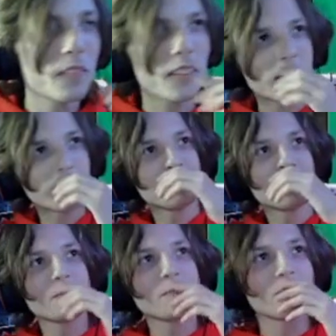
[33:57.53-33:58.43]
Oh my
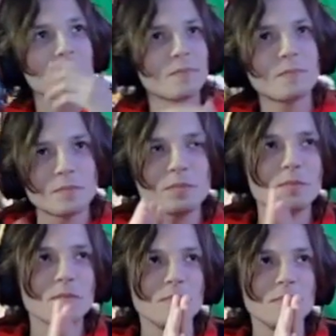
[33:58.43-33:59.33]
gosh. All
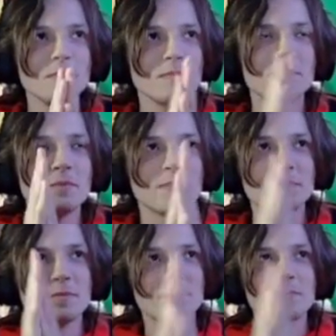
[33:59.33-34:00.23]
right.
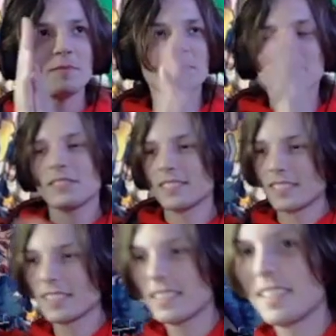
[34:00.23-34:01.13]
Um,
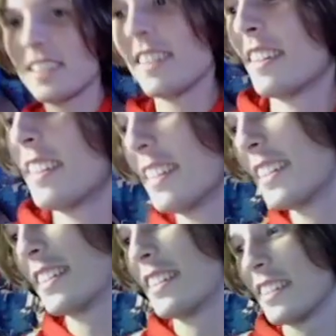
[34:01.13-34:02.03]
everything that Kai
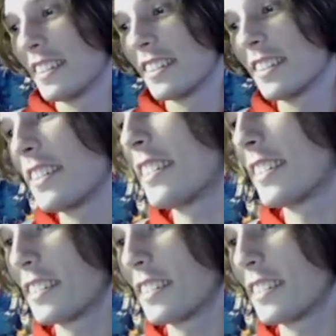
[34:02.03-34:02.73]
mentioned will be linked